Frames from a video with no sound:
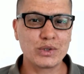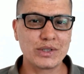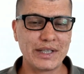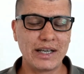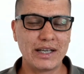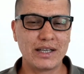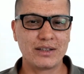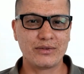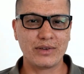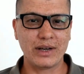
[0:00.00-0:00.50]

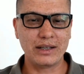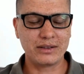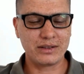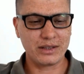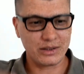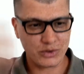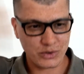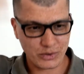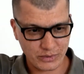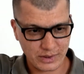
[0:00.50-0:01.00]
take
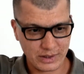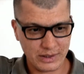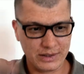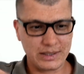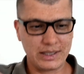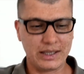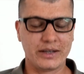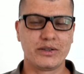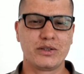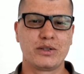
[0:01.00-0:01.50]
advantage of the
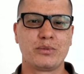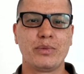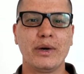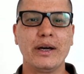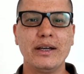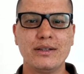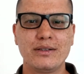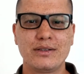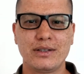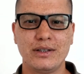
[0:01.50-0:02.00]
entire
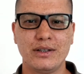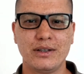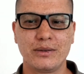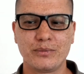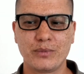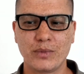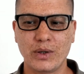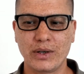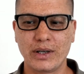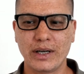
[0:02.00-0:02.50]
space here,
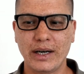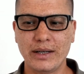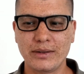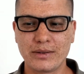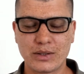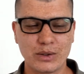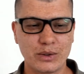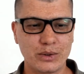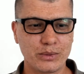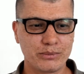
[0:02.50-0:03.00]
okay?
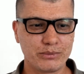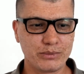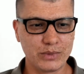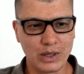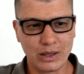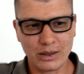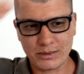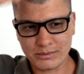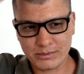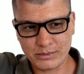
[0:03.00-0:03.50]
So
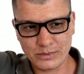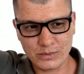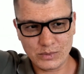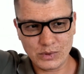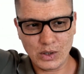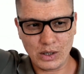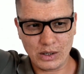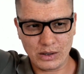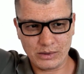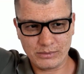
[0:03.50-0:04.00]
not
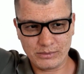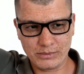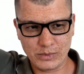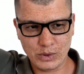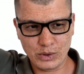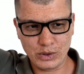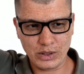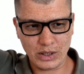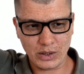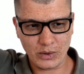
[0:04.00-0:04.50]

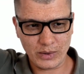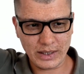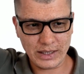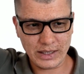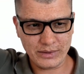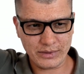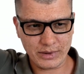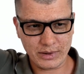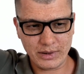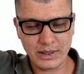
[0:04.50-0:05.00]

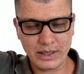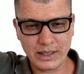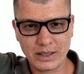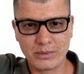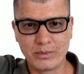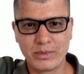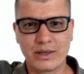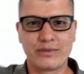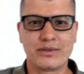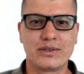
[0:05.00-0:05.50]
leave a little
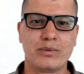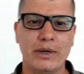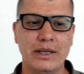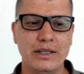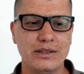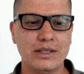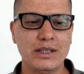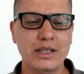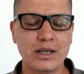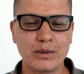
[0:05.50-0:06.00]
bit of
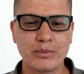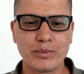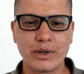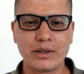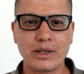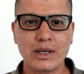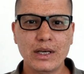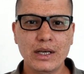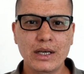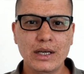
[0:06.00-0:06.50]
space here,
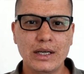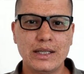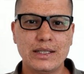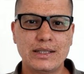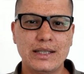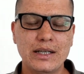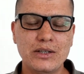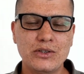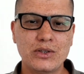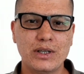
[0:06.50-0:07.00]
but
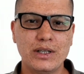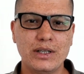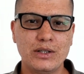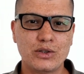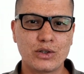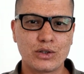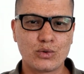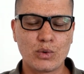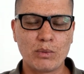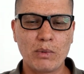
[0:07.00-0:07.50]
essentially
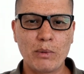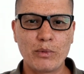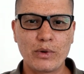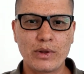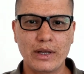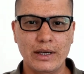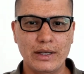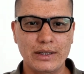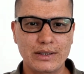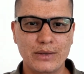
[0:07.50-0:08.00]
just remember
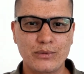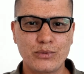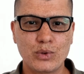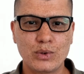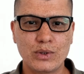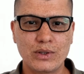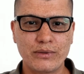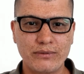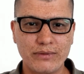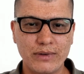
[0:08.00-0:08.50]
this. If
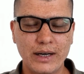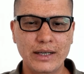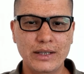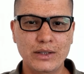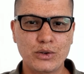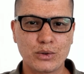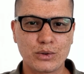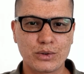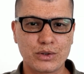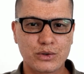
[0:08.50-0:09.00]
you
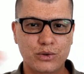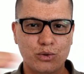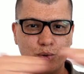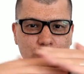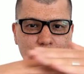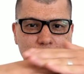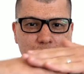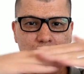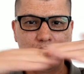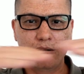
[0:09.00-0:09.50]
divide your
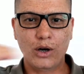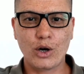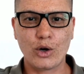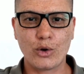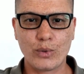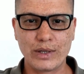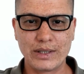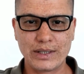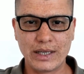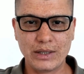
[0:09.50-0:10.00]
screen
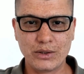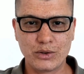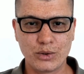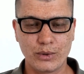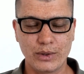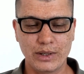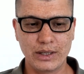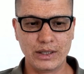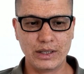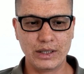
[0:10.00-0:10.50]

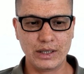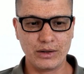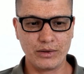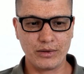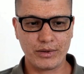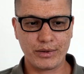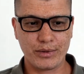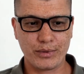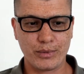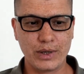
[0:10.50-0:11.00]
horizontally
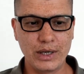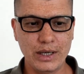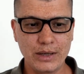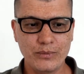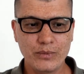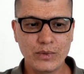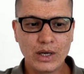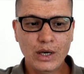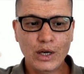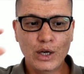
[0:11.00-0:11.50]
in 3,